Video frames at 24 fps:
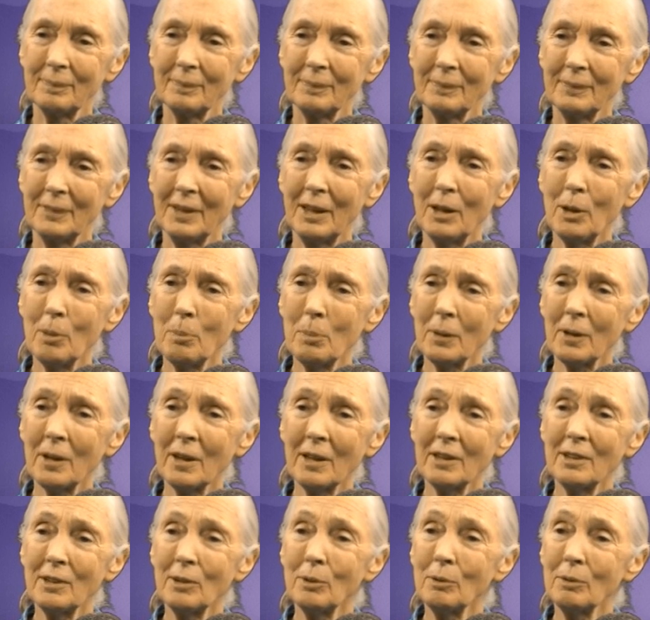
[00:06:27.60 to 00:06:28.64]
Yeah, but
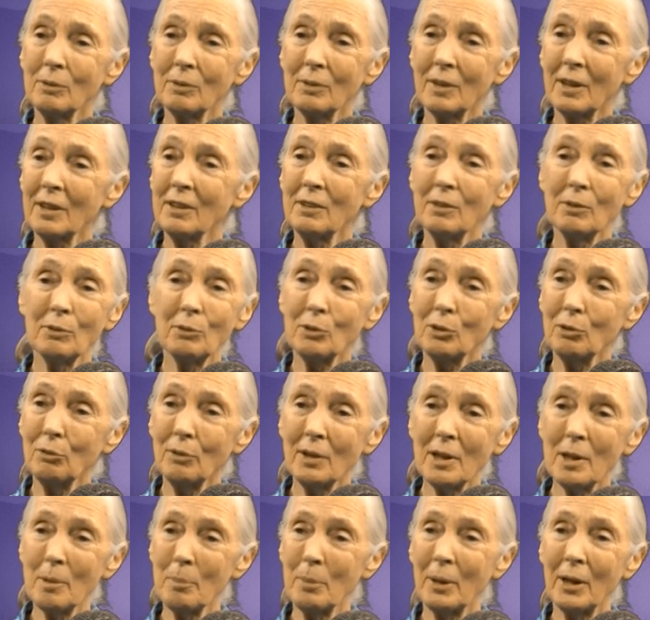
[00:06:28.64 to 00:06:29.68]
I don't
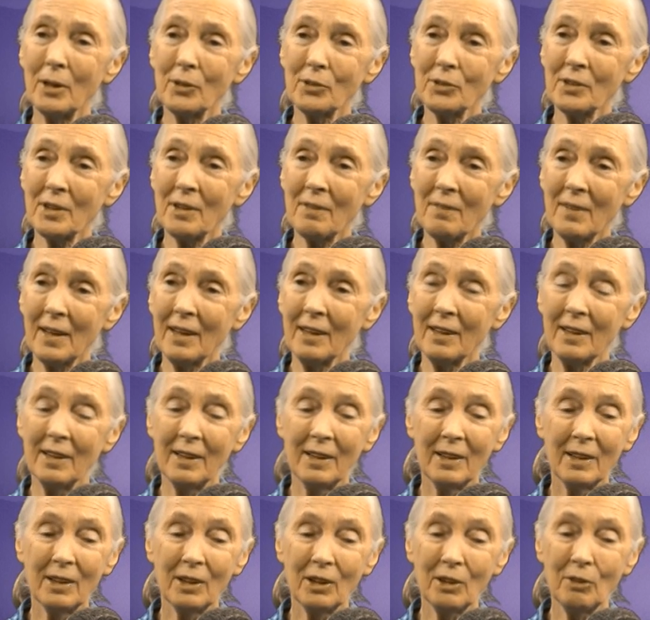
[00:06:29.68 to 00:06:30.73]
agree, because I think,
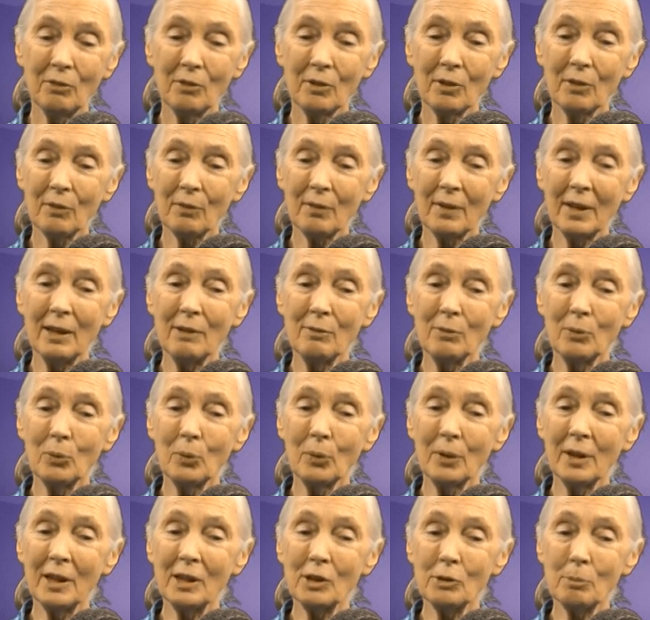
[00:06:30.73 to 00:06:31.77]
you know, think of
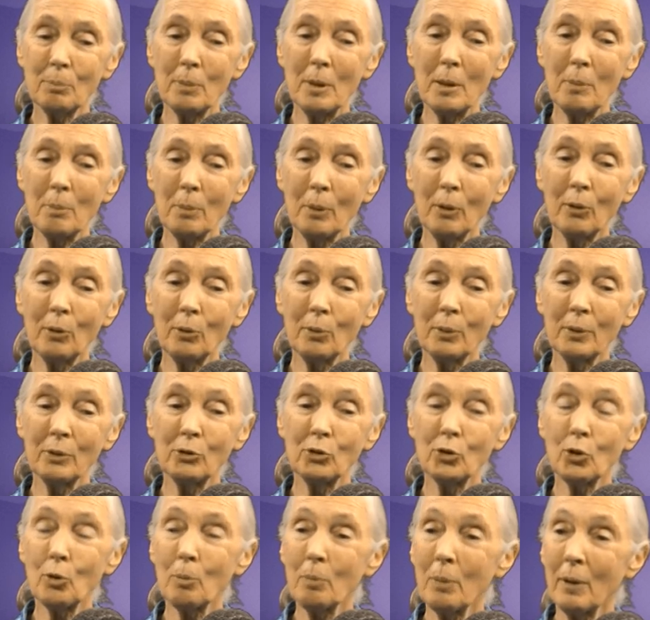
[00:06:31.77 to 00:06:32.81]
all these people who are
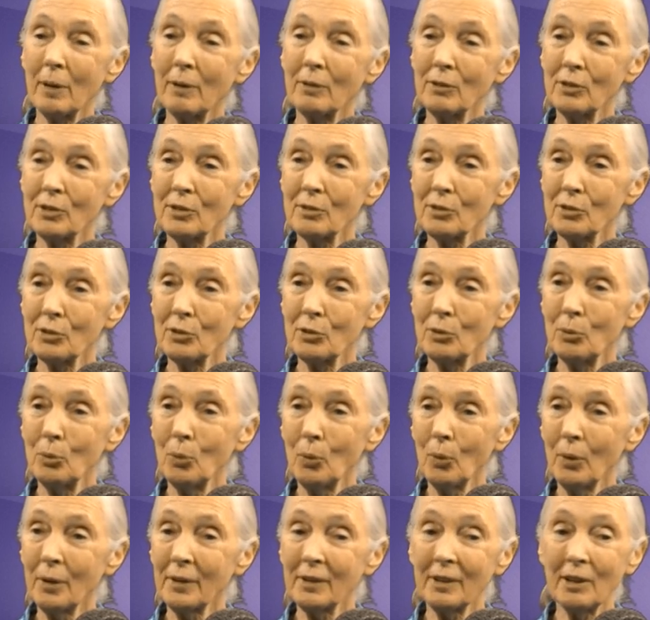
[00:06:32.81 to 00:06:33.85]
dropouts of
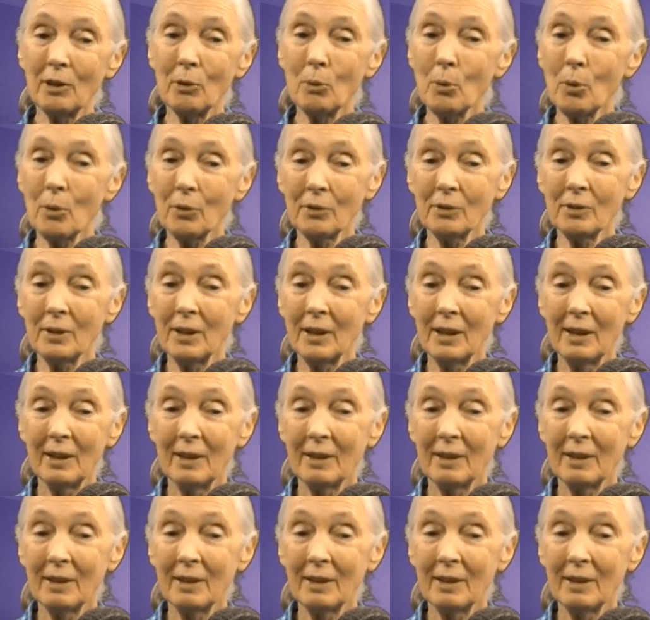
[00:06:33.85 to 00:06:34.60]
school and go on